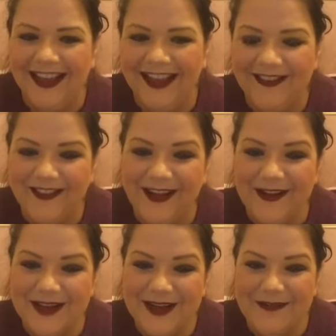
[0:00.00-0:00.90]
Ferrero
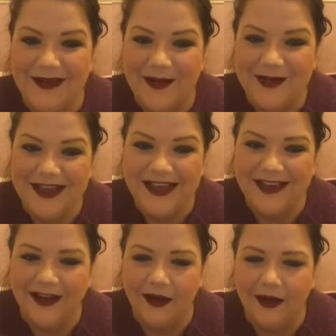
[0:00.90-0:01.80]
Rocher and
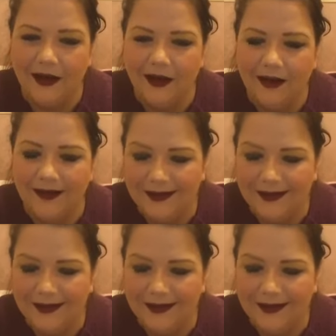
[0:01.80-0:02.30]
Bounty. Oh.